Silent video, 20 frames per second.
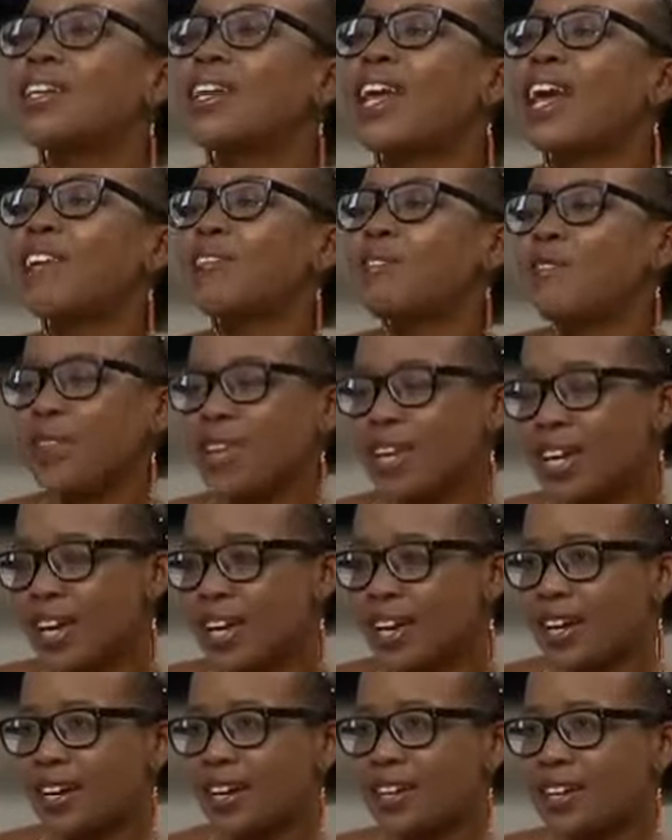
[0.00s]
In
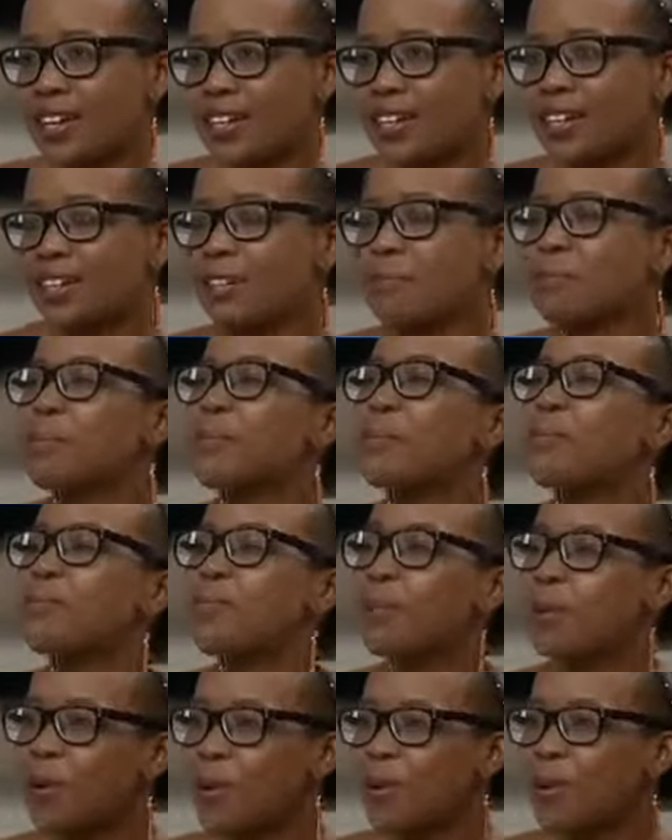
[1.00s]
Africa,
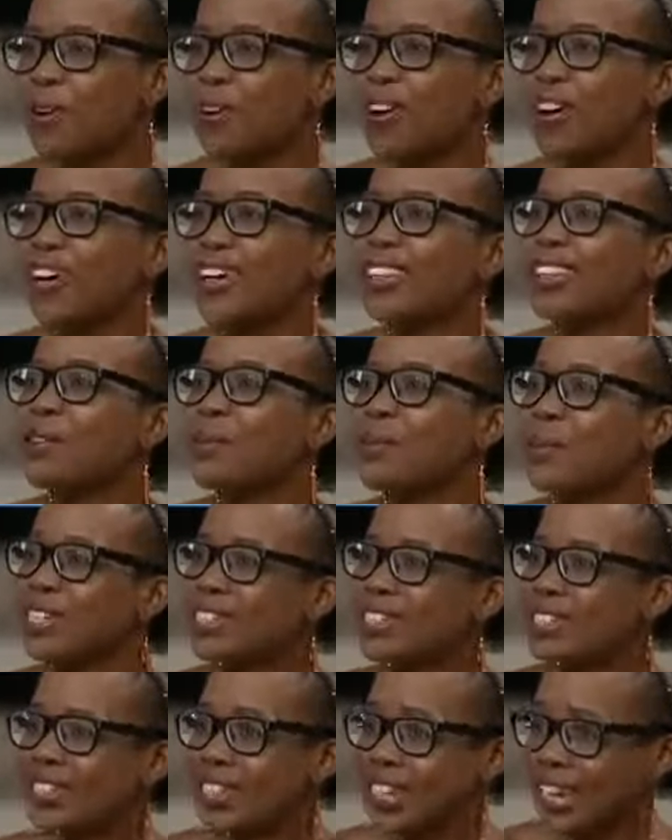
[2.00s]
before the
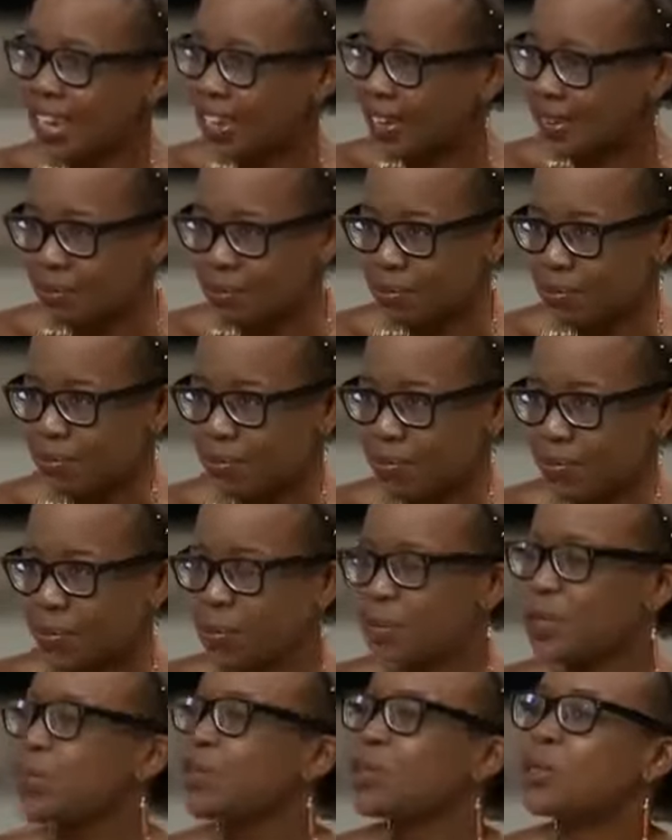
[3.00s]
West came,
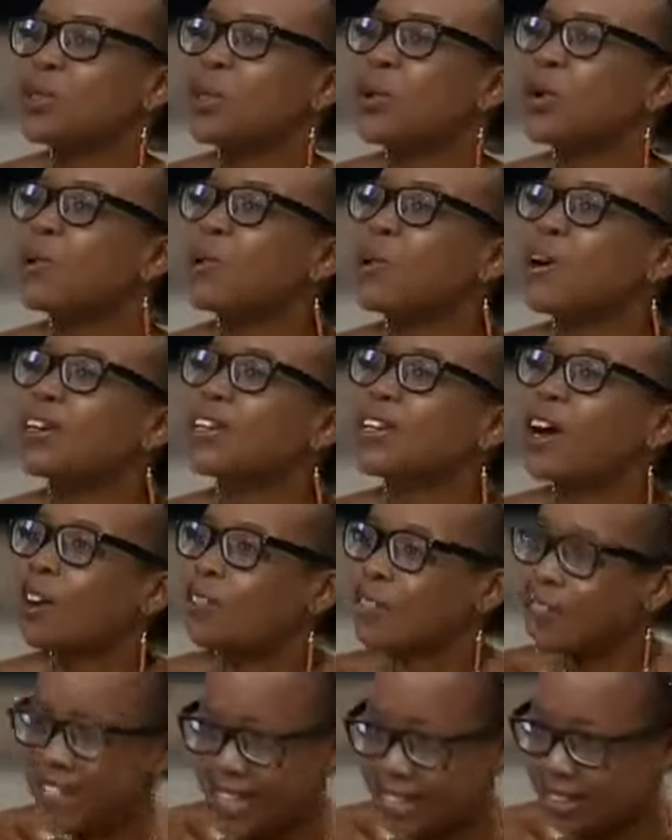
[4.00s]
we used to walk around
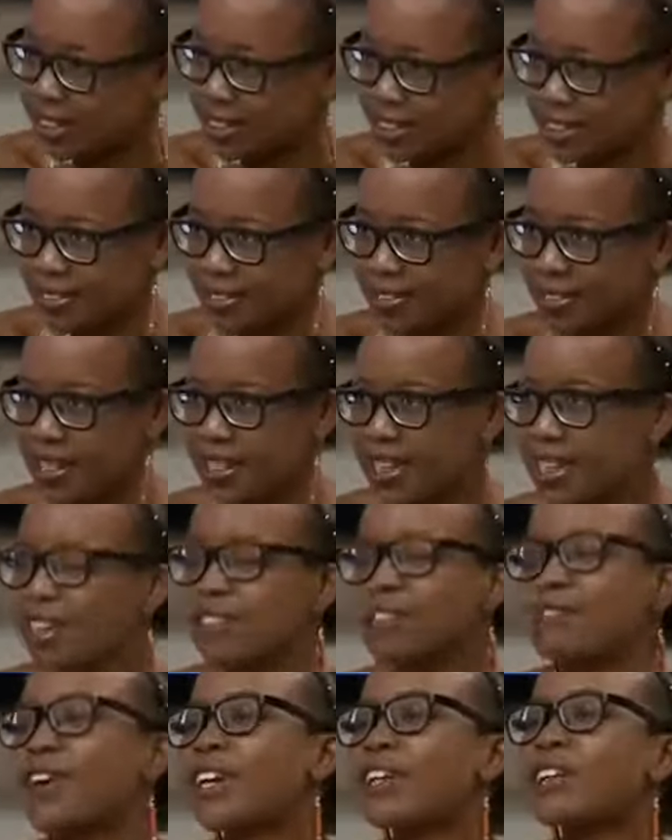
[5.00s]
half naked.
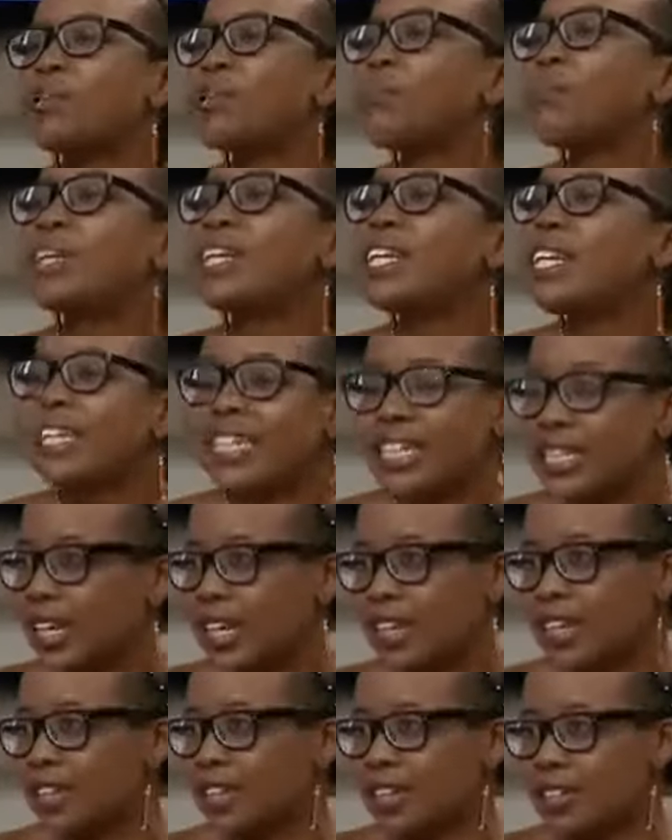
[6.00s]
In fact, completely
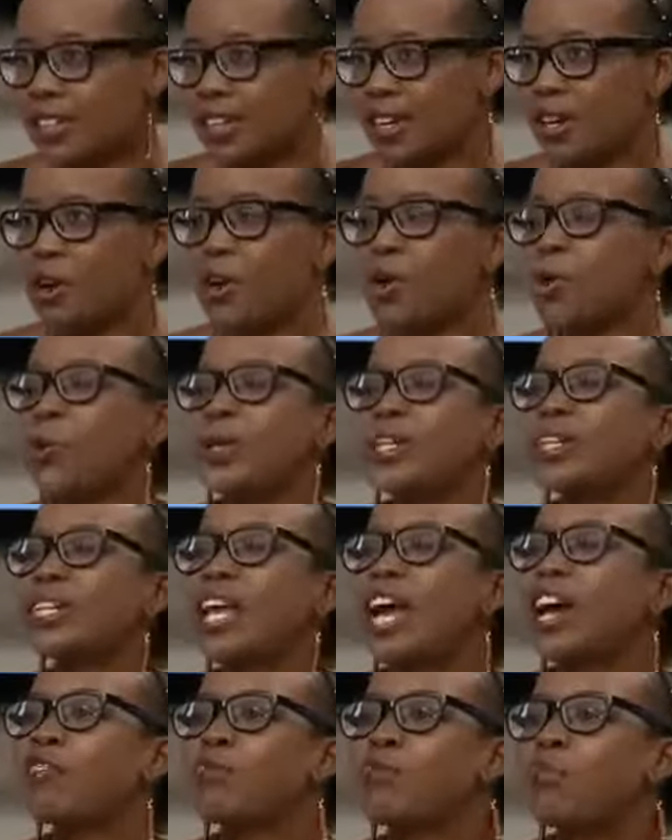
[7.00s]
naked. We
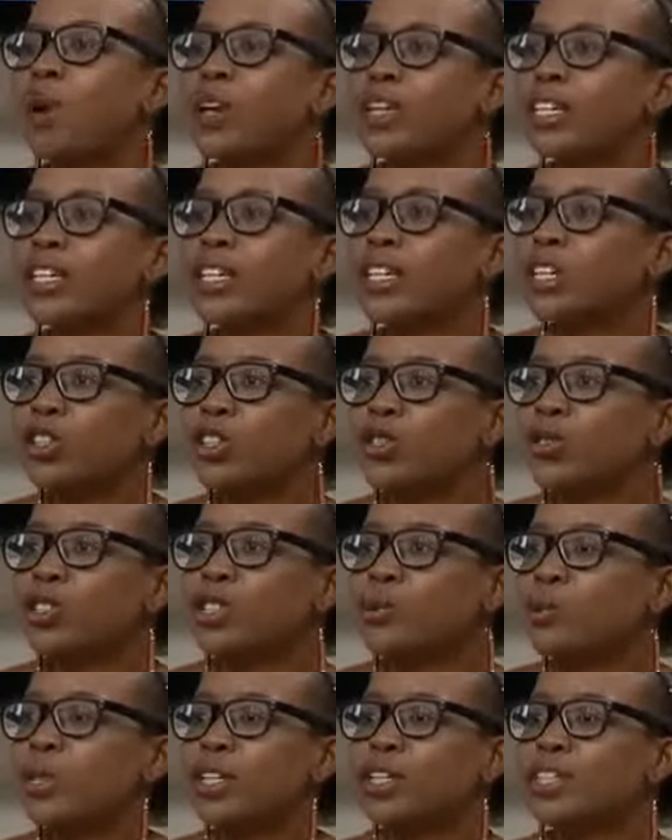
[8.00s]
didn't have body
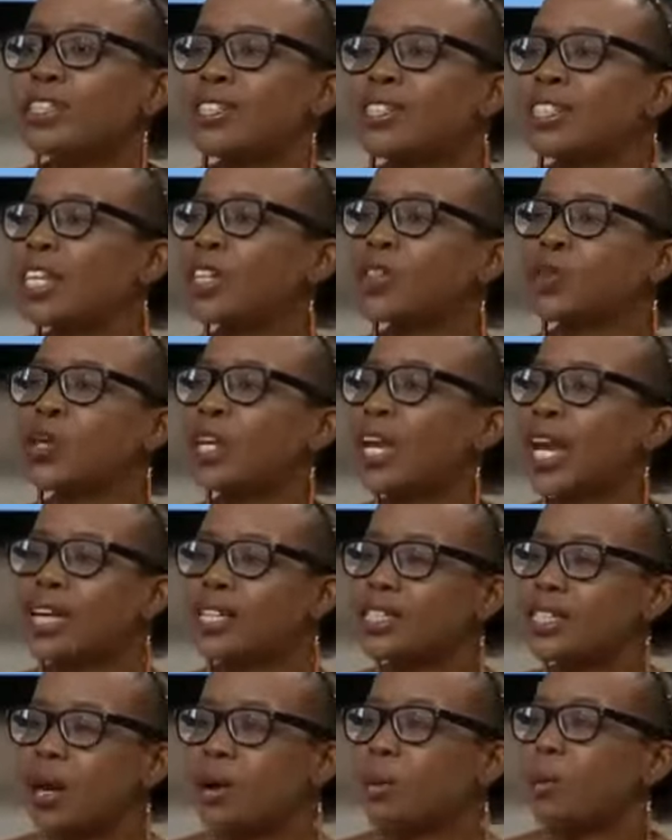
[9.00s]
issues. We didn't
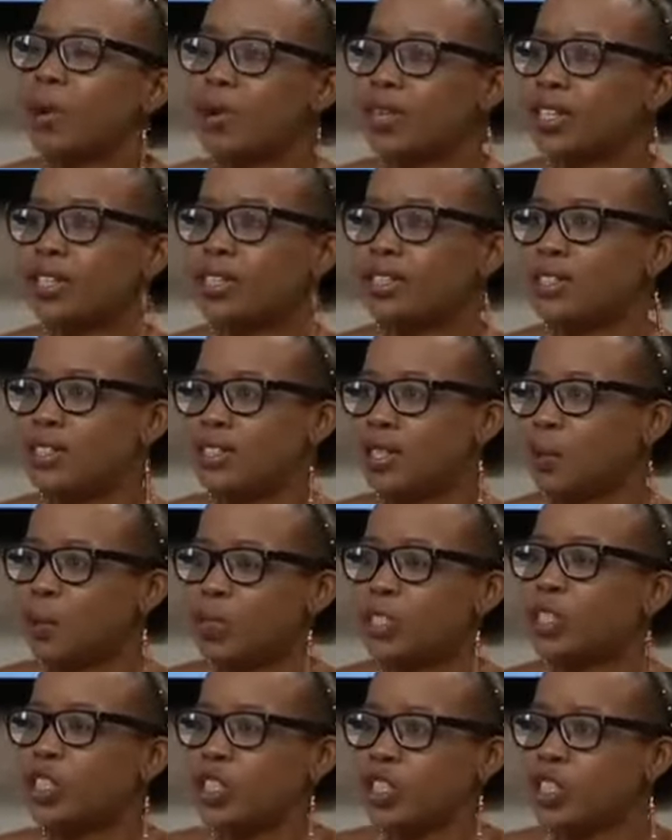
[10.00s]
sexualize our bodies. They
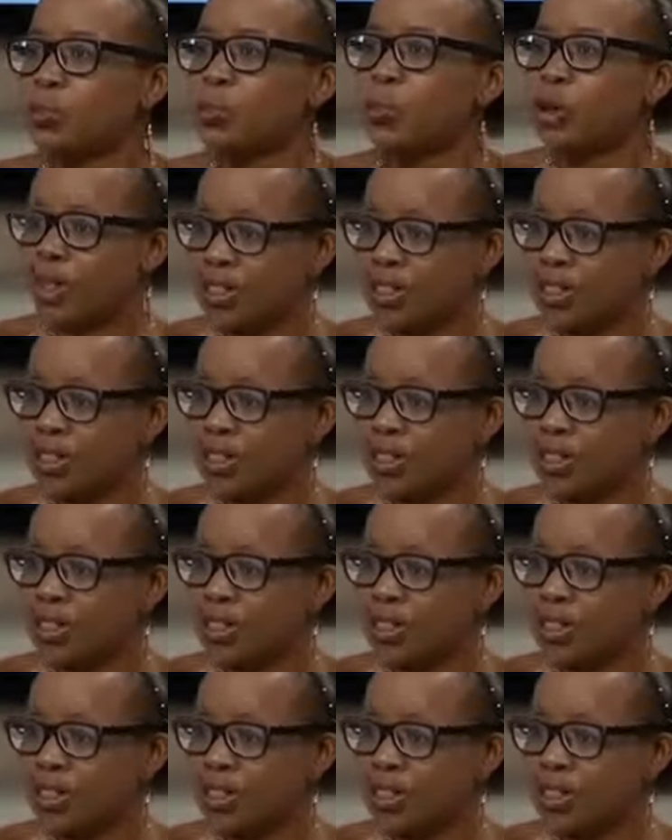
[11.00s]
were just